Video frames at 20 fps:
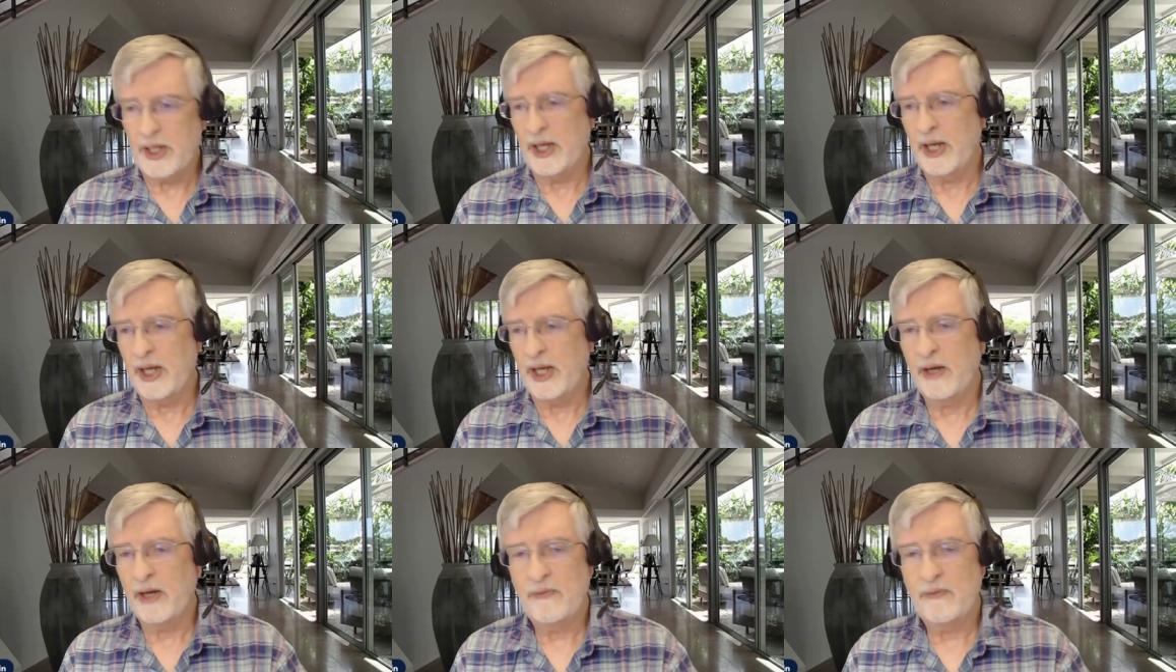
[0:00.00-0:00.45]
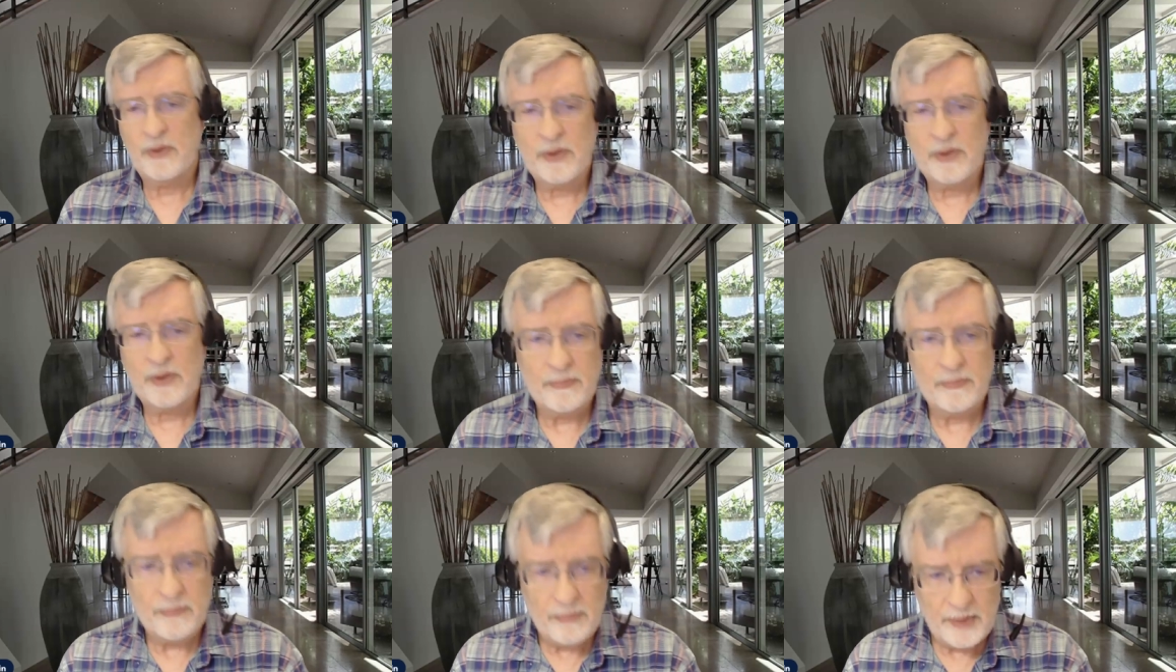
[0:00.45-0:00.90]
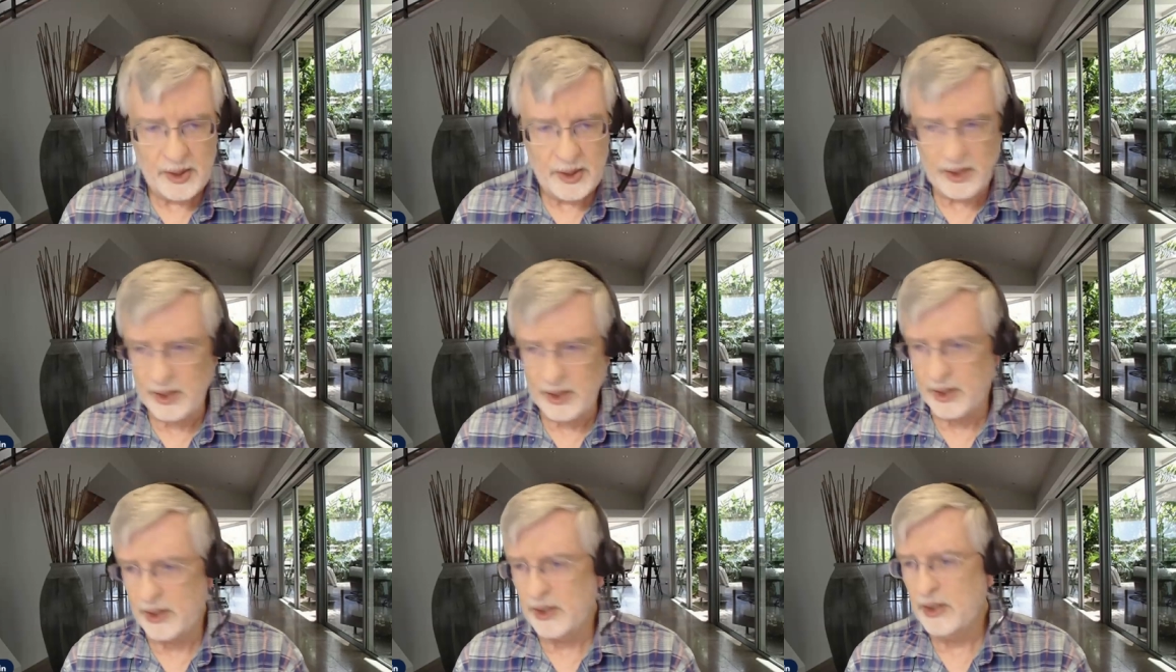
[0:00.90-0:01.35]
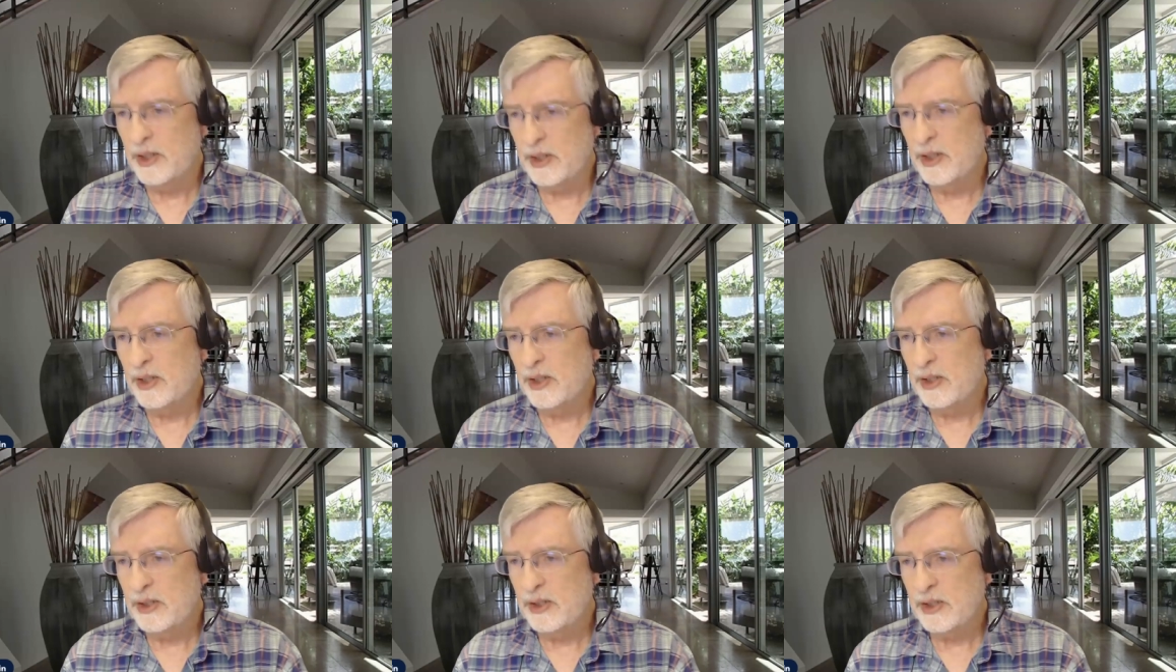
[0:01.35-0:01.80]
ever mean.
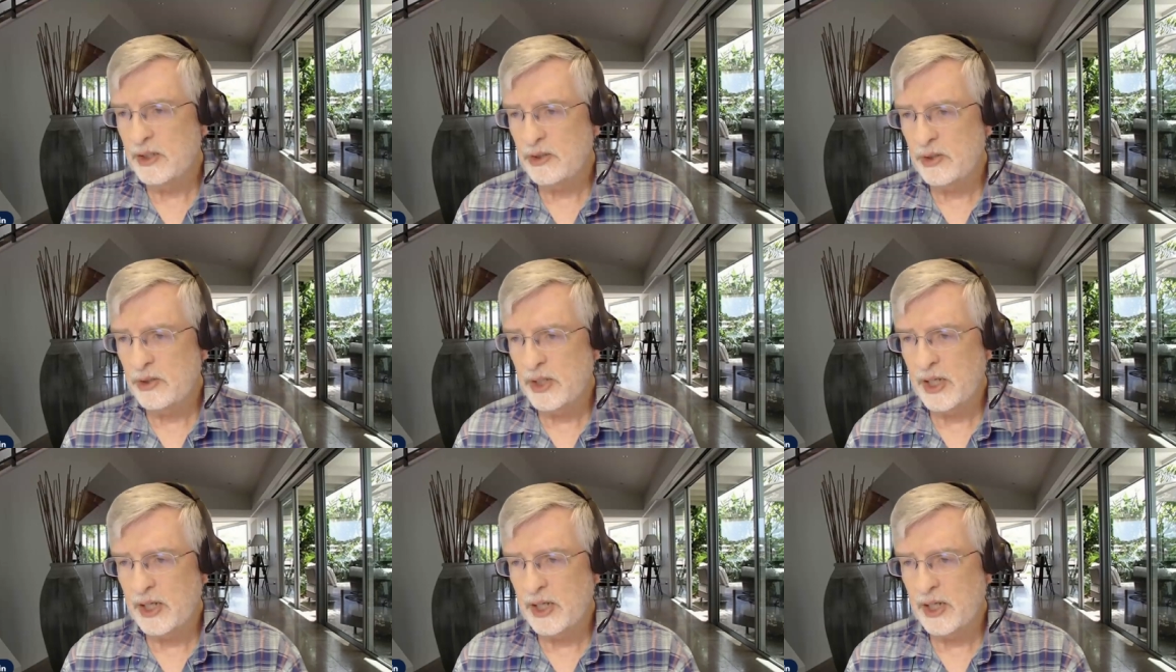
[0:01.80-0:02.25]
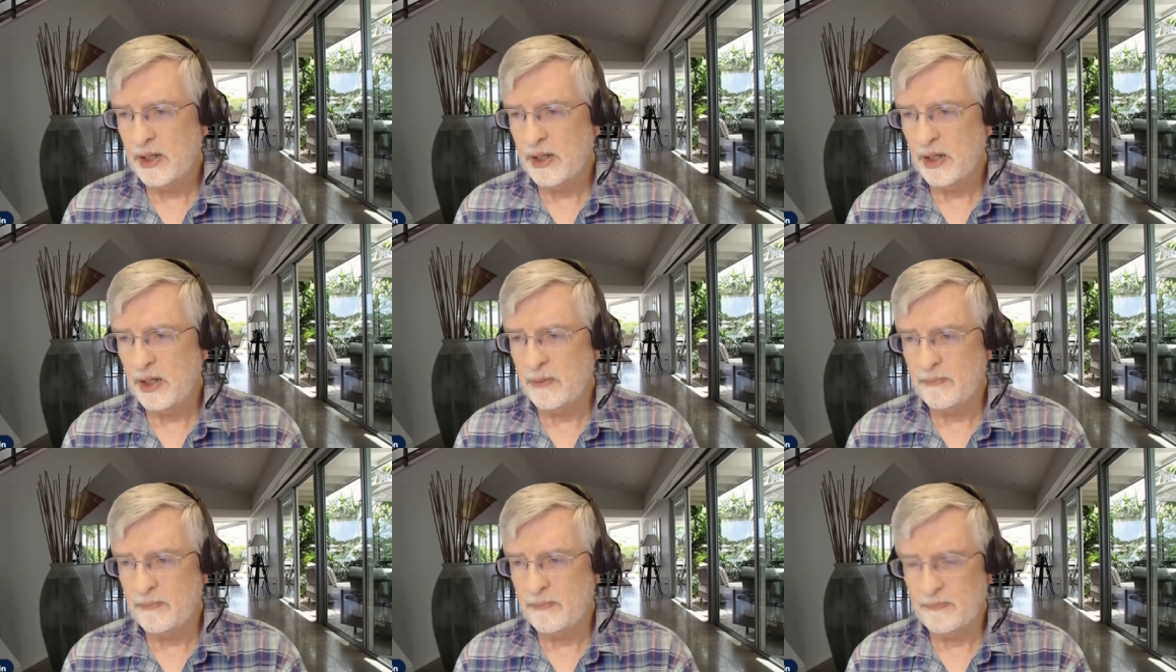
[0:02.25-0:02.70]
Let's look at uh,